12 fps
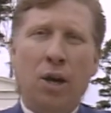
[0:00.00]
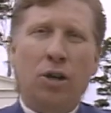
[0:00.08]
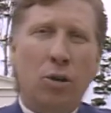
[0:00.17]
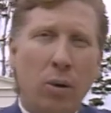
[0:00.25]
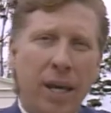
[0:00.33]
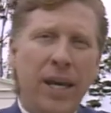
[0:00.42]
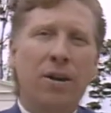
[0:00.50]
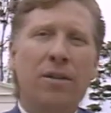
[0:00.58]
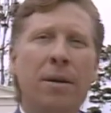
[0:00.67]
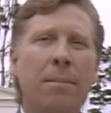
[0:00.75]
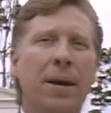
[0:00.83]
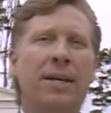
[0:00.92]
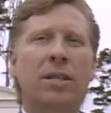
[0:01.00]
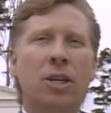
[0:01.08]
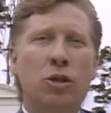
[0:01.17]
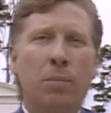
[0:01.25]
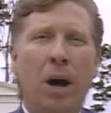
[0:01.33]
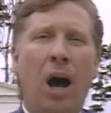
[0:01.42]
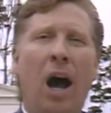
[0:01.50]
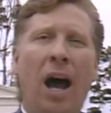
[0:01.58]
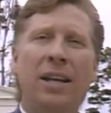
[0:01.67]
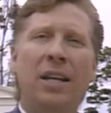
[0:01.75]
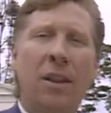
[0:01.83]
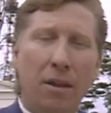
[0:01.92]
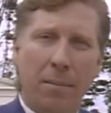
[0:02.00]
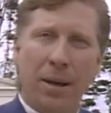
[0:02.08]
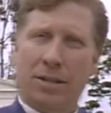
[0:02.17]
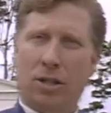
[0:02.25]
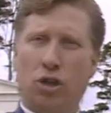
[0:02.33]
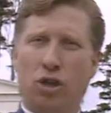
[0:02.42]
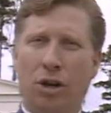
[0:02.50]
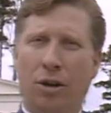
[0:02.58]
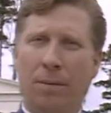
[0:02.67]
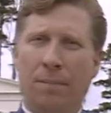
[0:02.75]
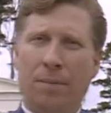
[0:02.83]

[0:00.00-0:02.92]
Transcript: to hear the message behind the messenger,